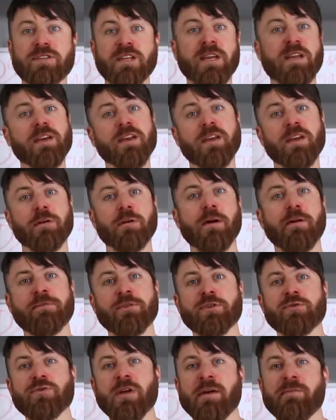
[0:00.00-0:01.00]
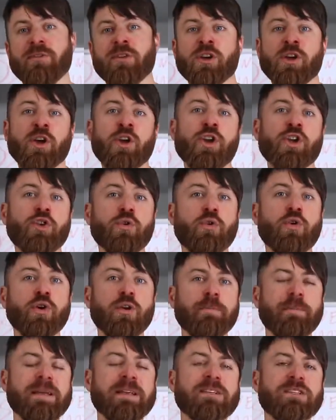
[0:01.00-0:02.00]
taking a year off to travel, you
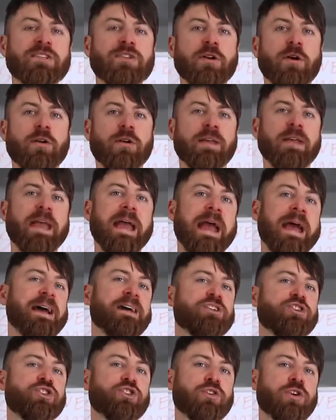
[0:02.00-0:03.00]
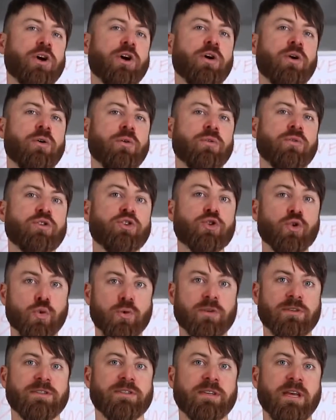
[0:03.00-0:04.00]
could be starting at your own
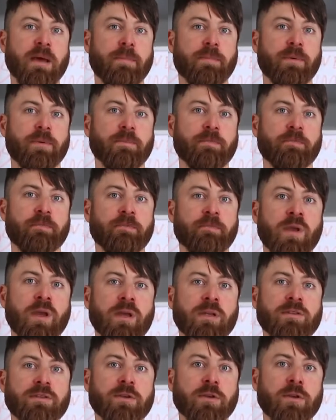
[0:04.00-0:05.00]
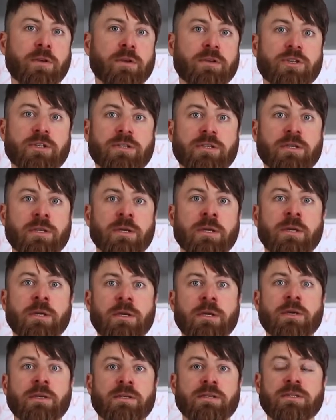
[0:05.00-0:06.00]
doorstep. Okay, so you could just
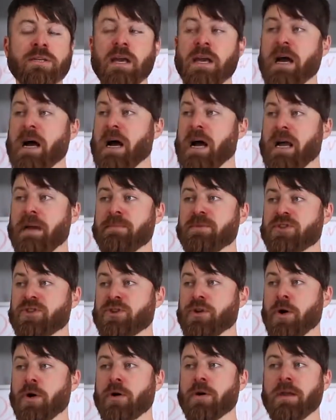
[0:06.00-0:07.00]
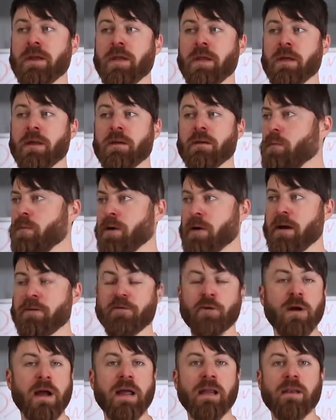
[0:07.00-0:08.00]
say, I'm starting
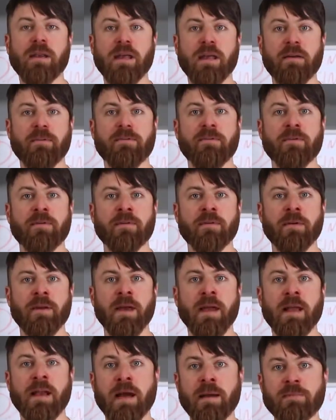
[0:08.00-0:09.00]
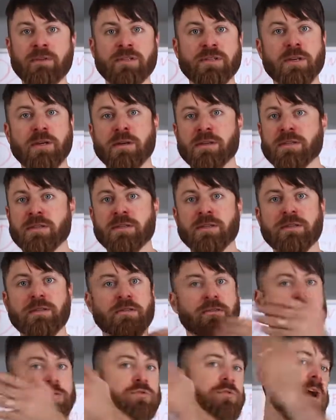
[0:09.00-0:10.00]
wherever I live, and I'm just going to
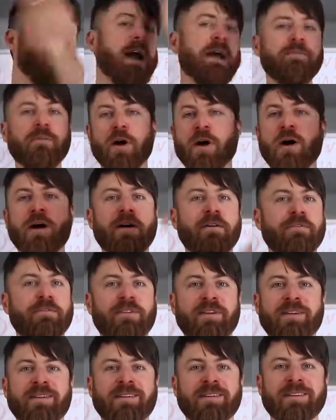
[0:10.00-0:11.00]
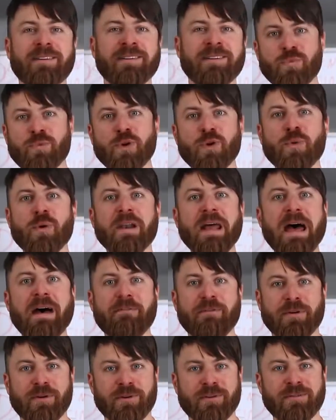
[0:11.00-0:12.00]
drive off and do
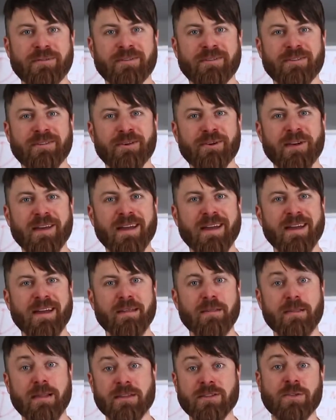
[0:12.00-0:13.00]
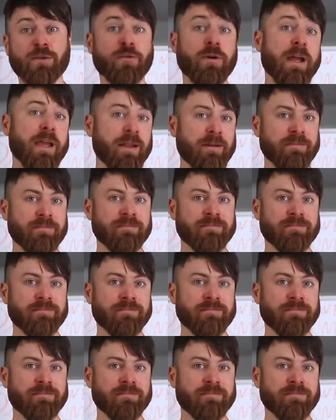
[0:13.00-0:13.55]
whatever. Okay, that's great.